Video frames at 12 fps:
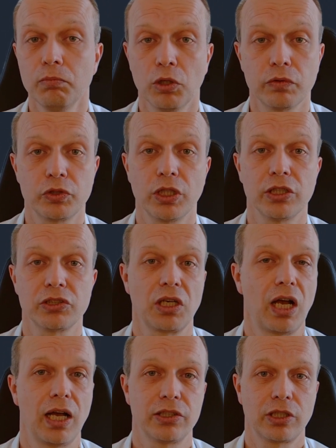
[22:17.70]
of just
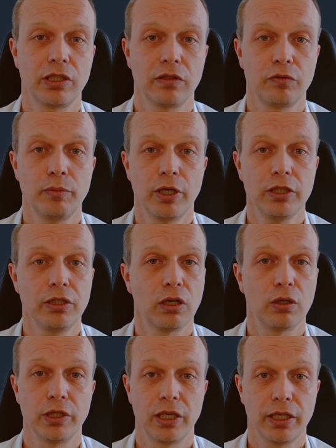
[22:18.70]
asking everybody how
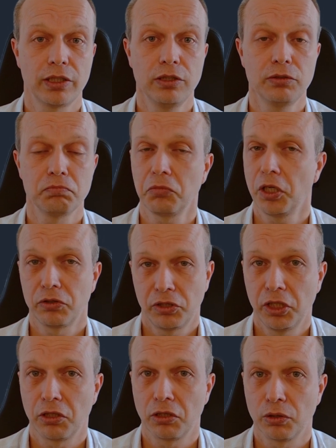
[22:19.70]
they liked it and
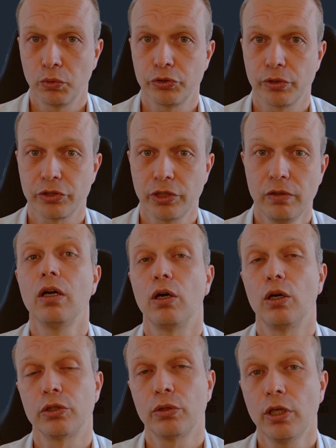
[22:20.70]
taking notes yourself.
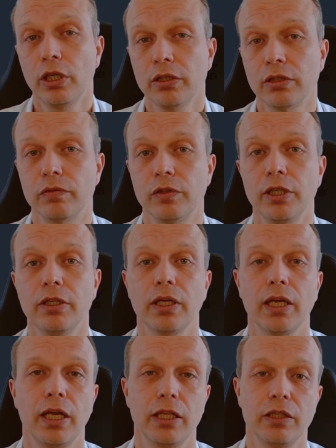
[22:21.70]
Alternatively,
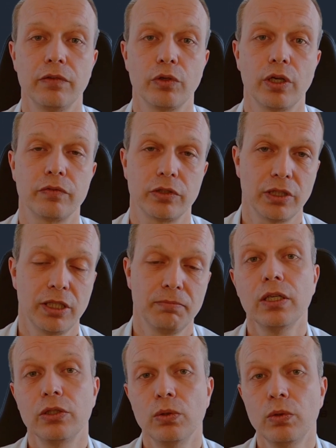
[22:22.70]
and if you have the time,
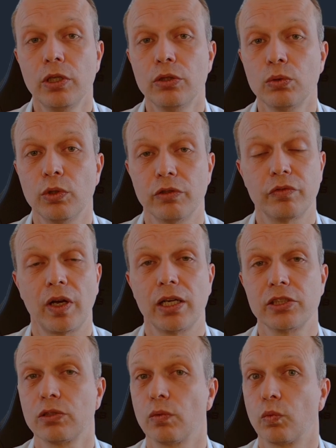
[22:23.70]
you can do a
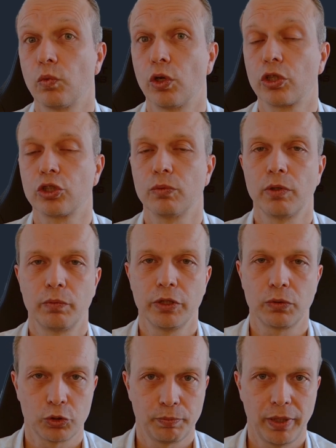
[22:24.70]
fast workshop
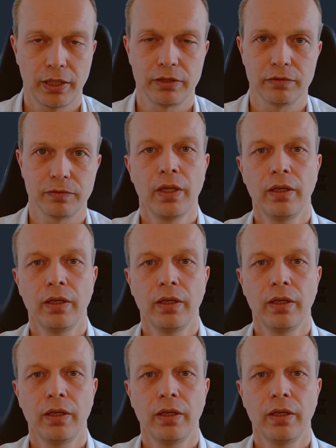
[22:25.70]
retrospective.